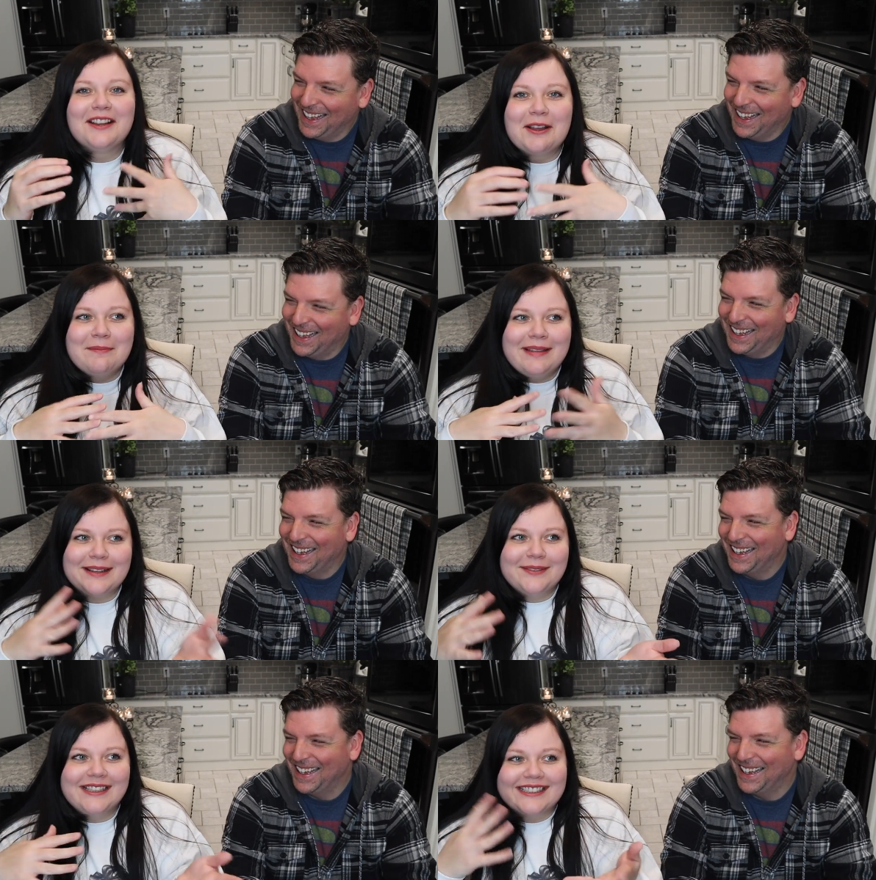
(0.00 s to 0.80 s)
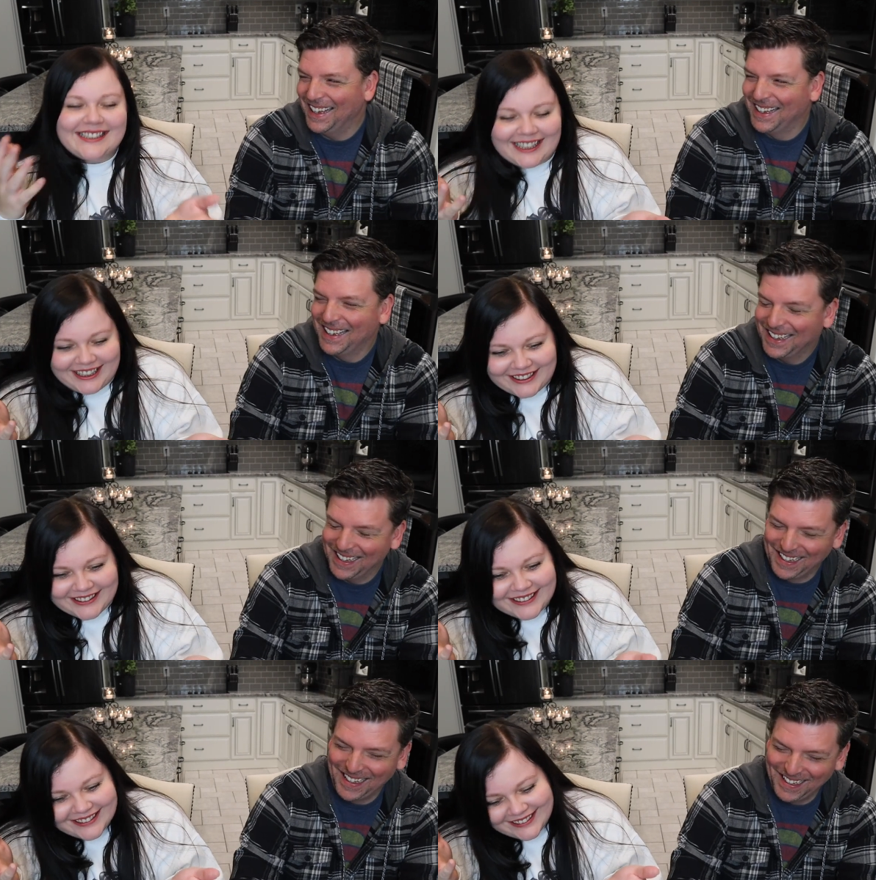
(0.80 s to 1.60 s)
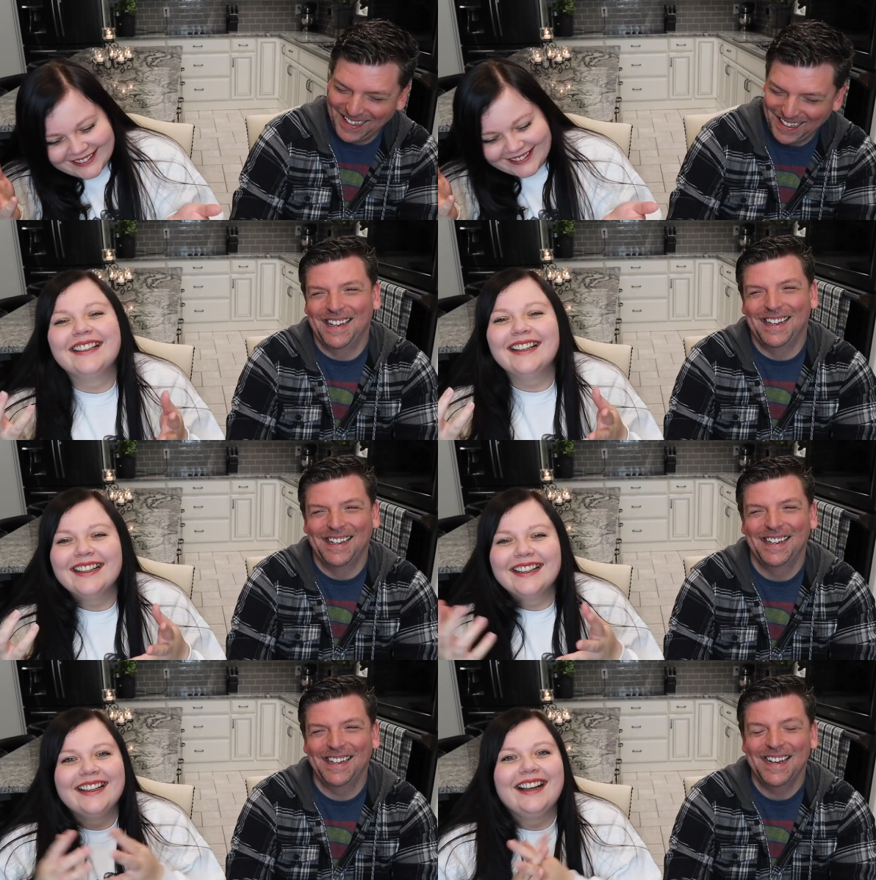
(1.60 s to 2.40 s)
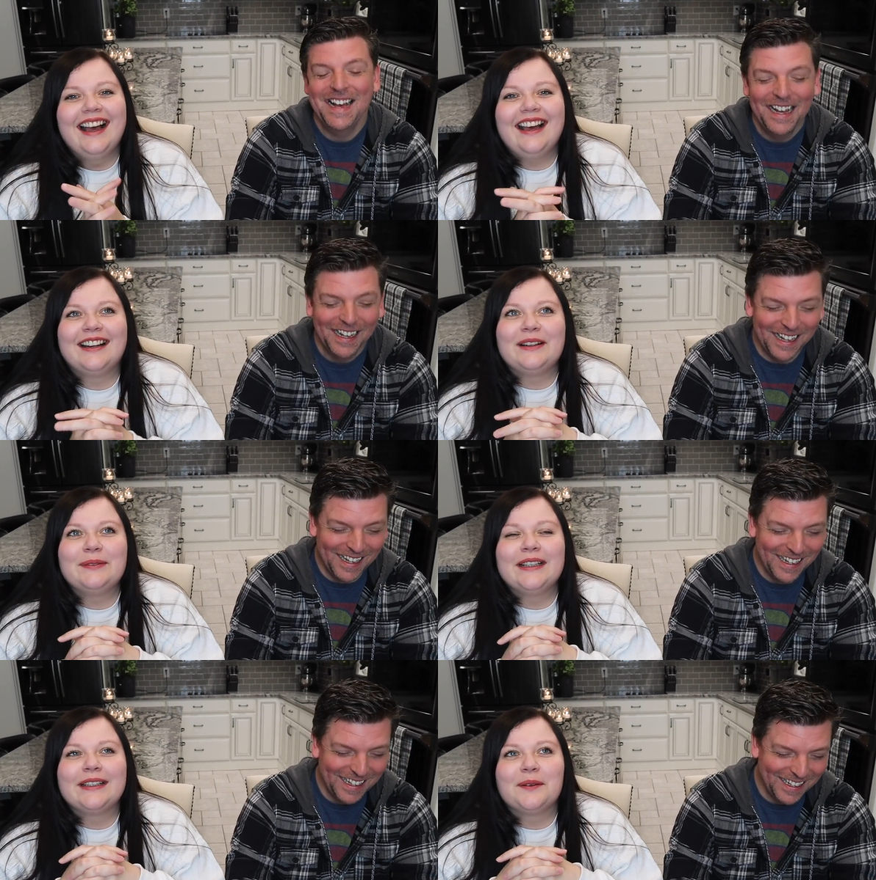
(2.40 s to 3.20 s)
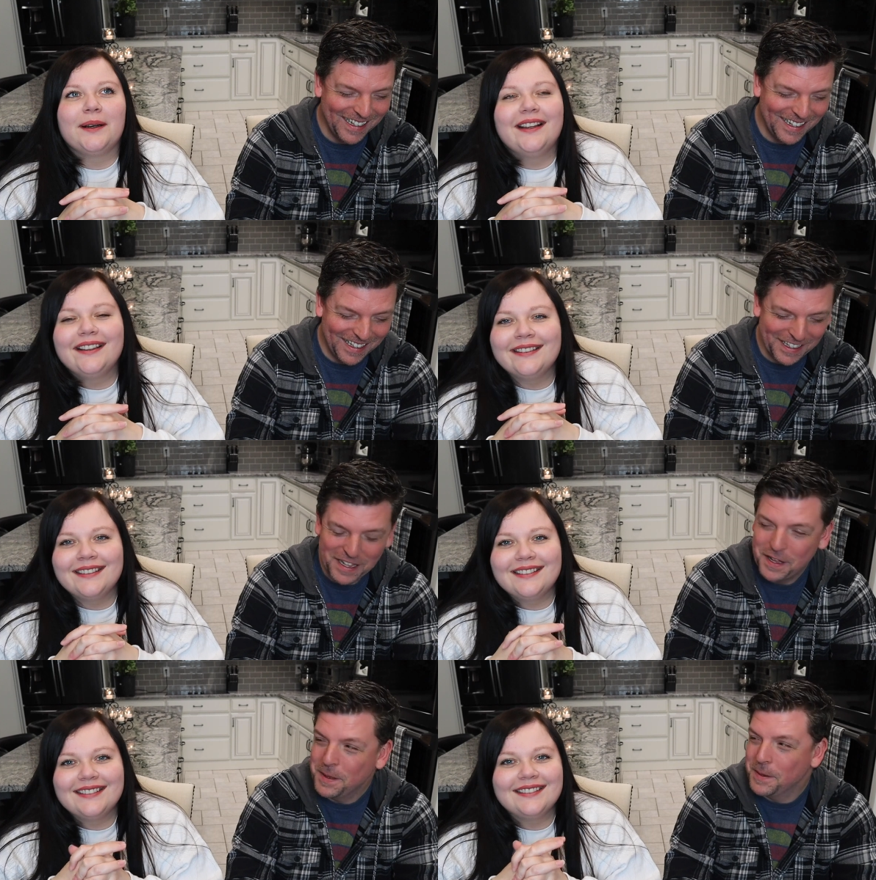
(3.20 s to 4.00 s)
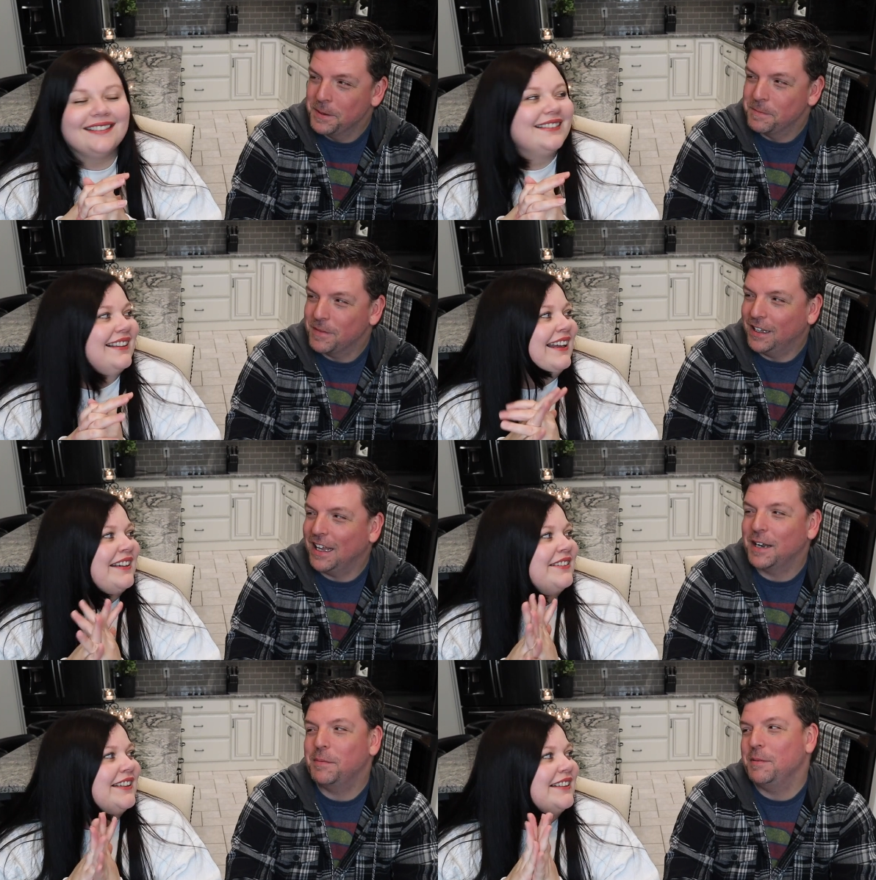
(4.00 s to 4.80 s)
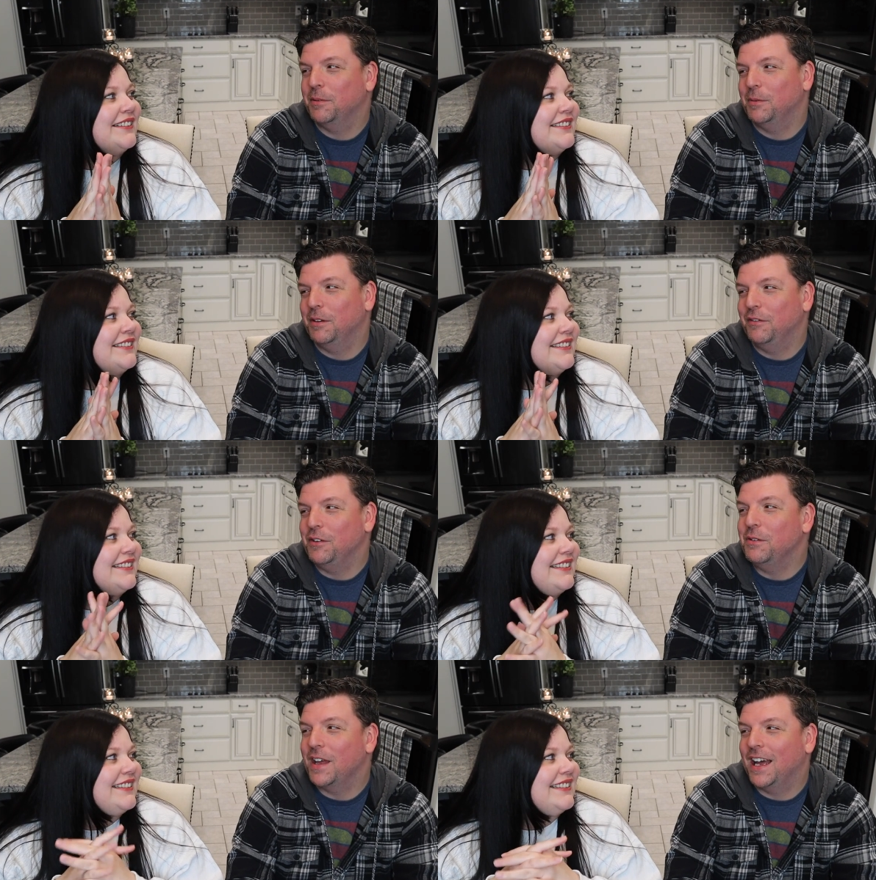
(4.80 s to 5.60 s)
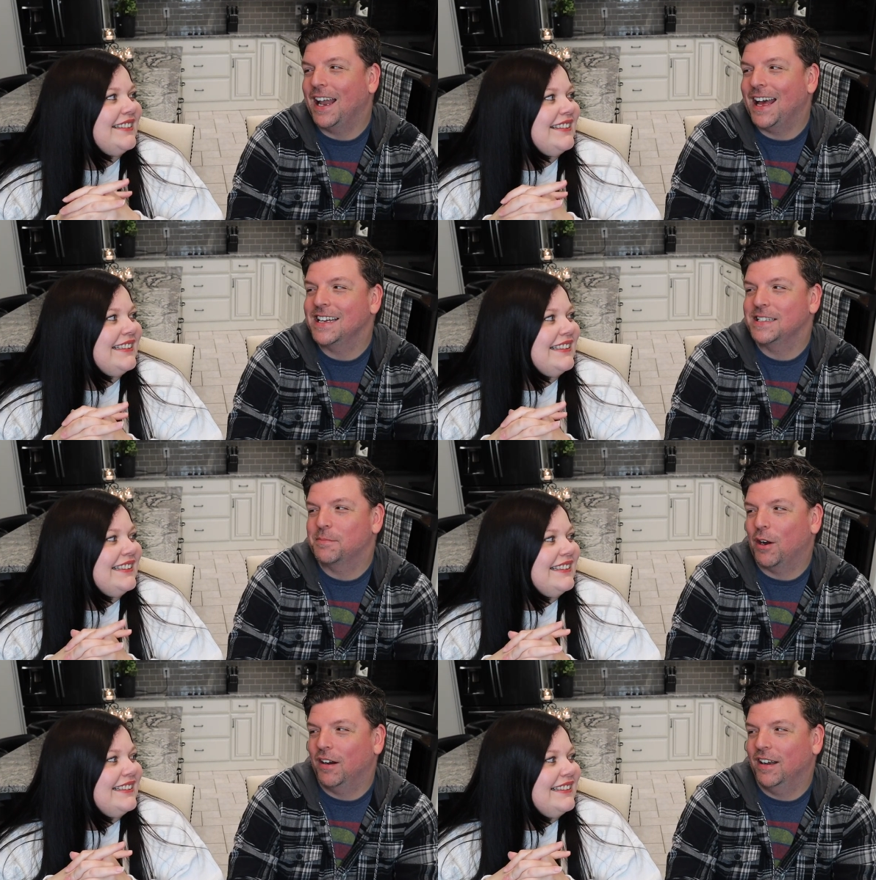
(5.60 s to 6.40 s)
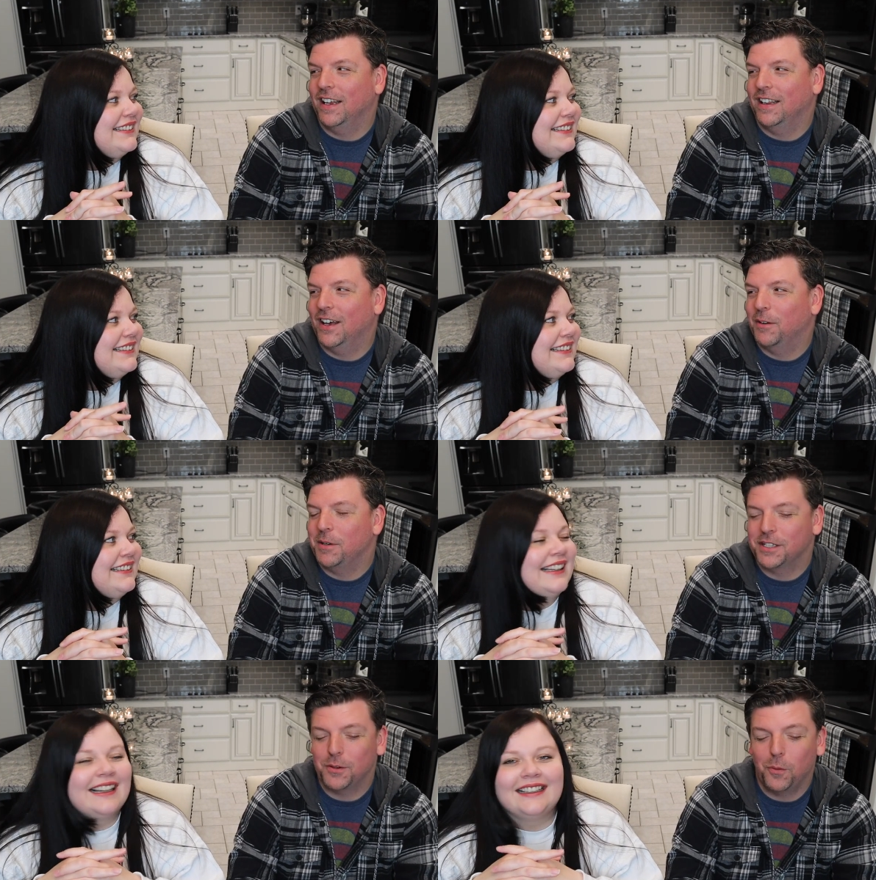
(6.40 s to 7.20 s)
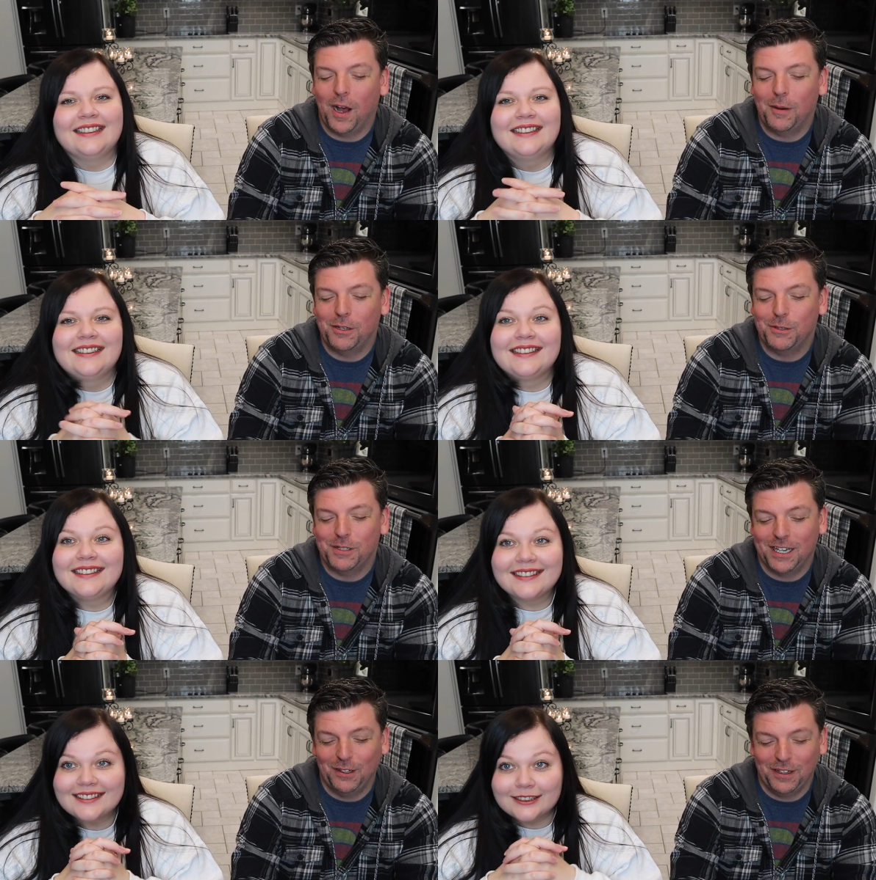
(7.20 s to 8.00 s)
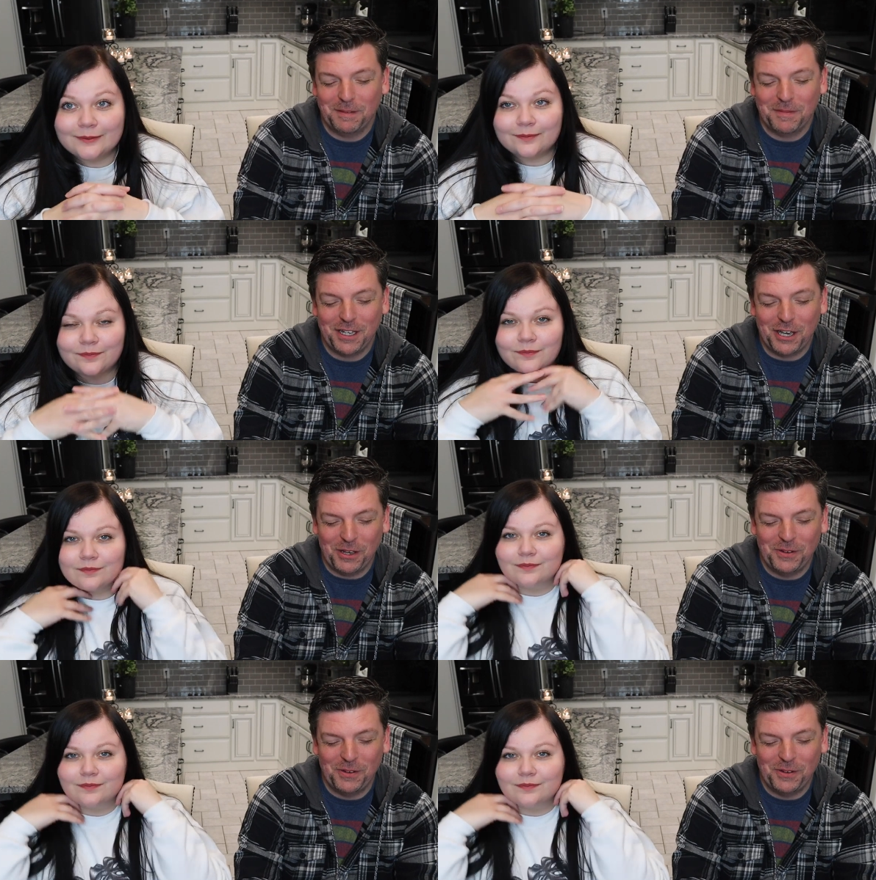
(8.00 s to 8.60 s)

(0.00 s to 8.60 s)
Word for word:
Speaker 1: wait, make me a deal. and I'm like, what? A lot of know. people
Speaker 2: will view that as bargaining though because yeah. why would you tell them that